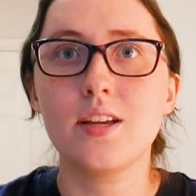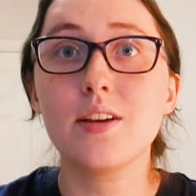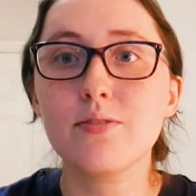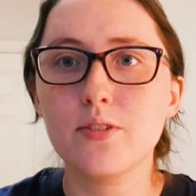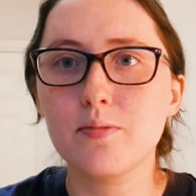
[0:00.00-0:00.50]

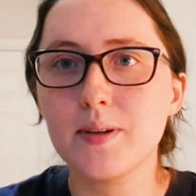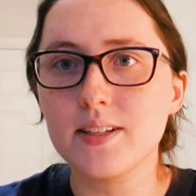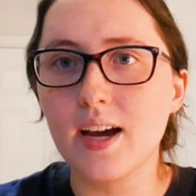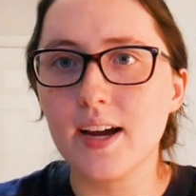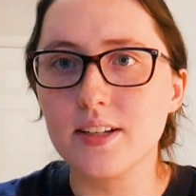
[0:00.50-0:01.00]
if you've
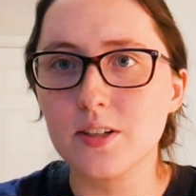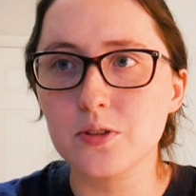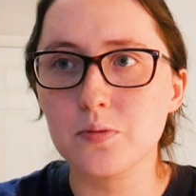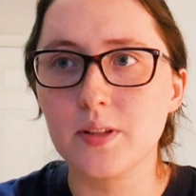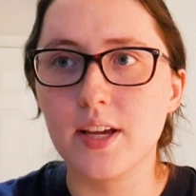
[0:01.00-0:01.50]
been
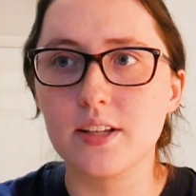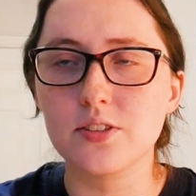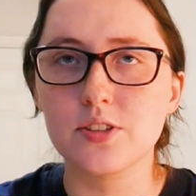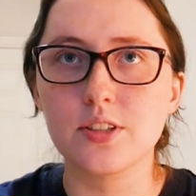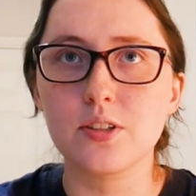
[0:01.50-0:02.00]
diagnosed with
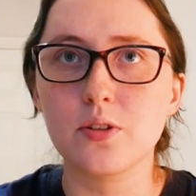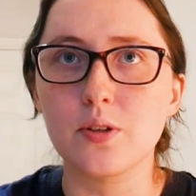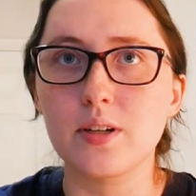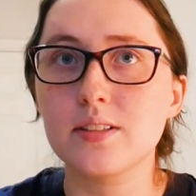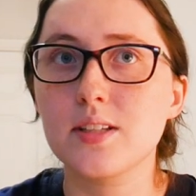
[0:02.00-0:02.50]
cancer
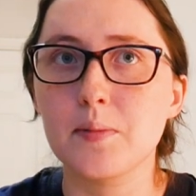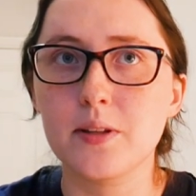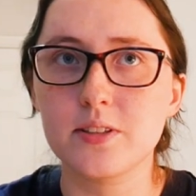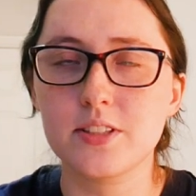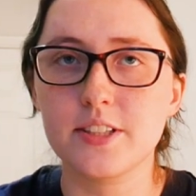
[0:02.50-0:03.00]
or some
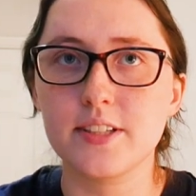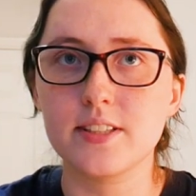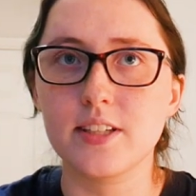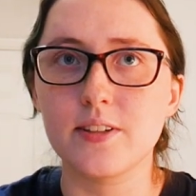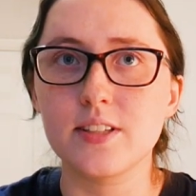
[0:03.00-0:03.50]
other
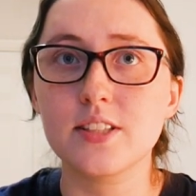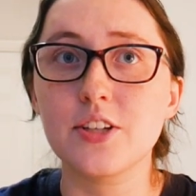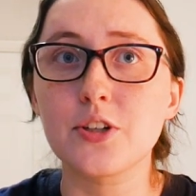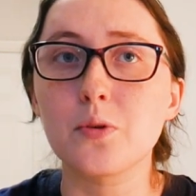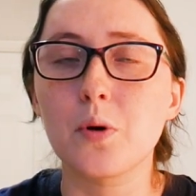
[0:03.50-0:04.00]
serious illness
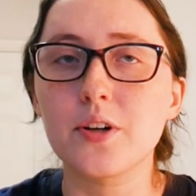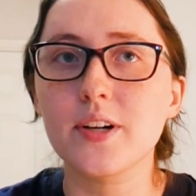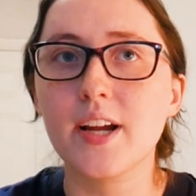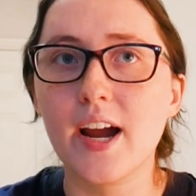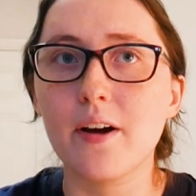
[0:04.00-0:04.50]
and you're
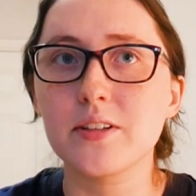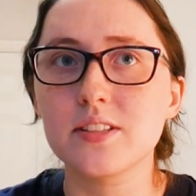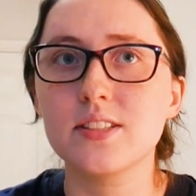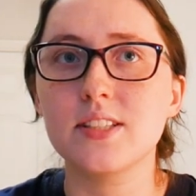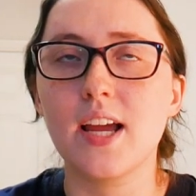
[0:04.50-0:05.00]
wondering how to
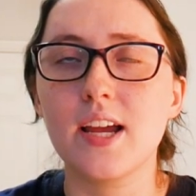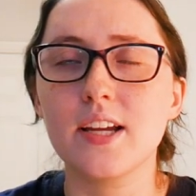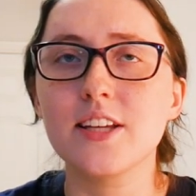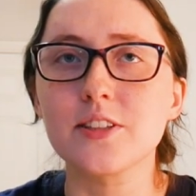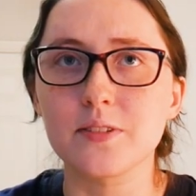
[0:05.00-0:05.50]
stay
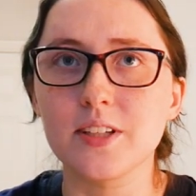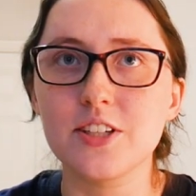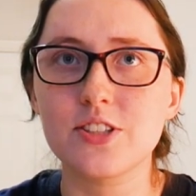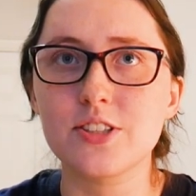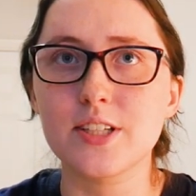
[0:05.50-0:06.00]
in the
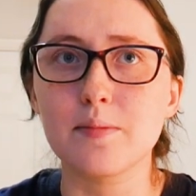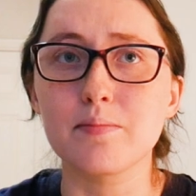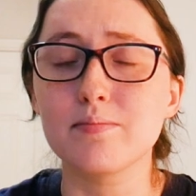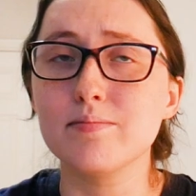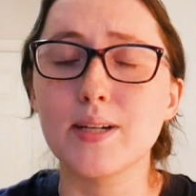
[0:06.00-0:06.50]
relationship,
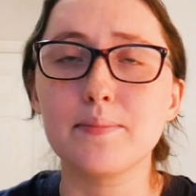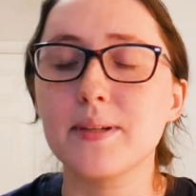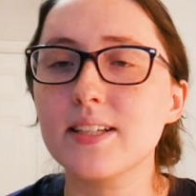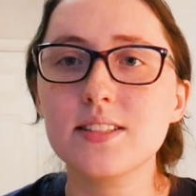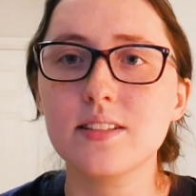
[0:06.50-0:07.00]
my
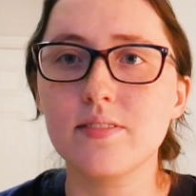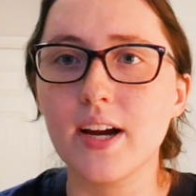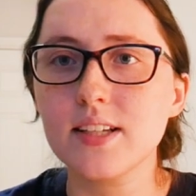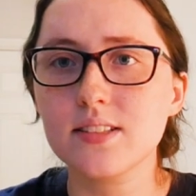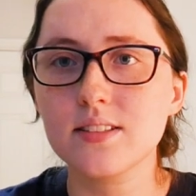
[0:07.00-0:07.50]
biggest
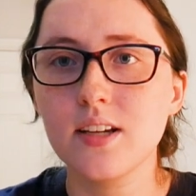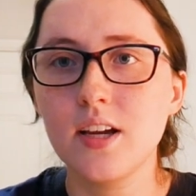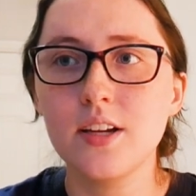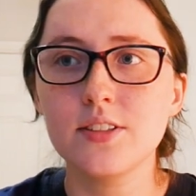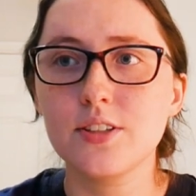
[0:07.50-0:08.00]
advice
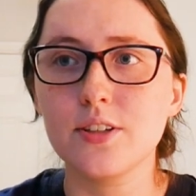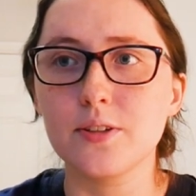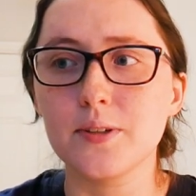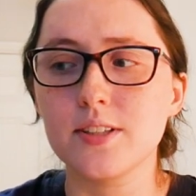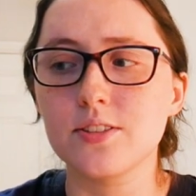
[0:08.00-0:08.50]
to
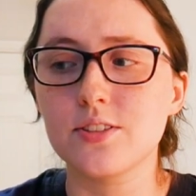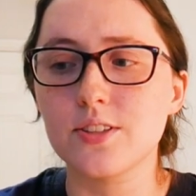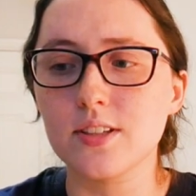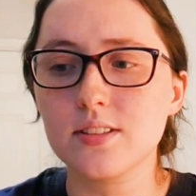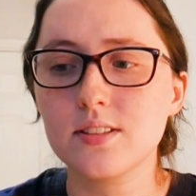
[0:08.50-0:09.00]
you is
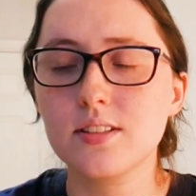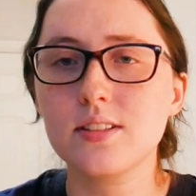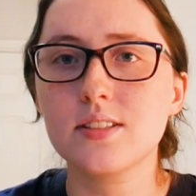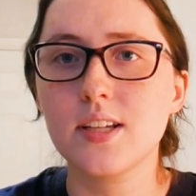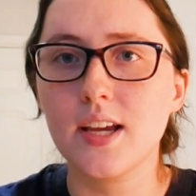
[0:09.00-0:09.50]
just to
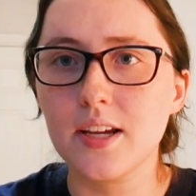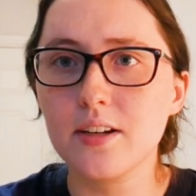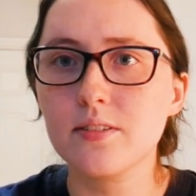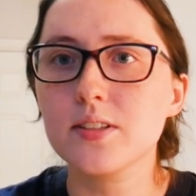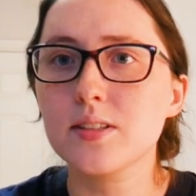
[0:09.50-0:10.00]

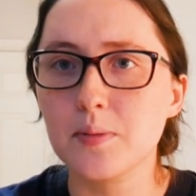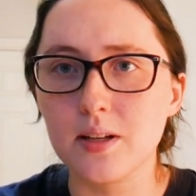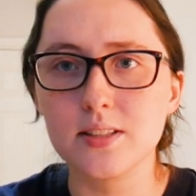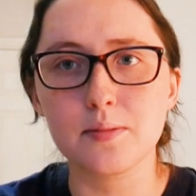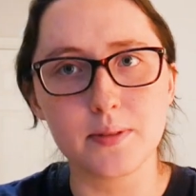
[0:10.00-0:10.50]
take
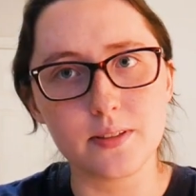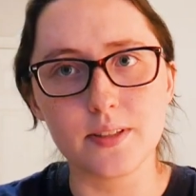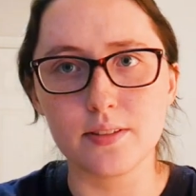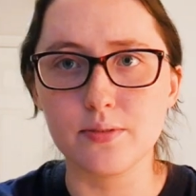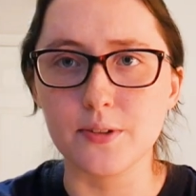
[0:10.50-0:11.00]

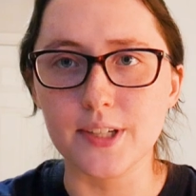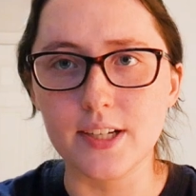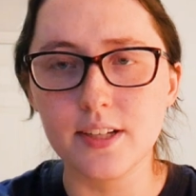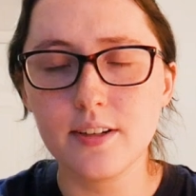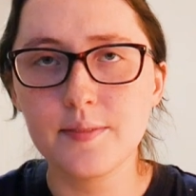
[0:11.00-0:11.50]
responsibility for
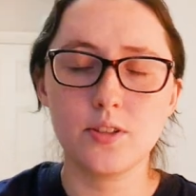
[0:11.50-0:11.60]
it.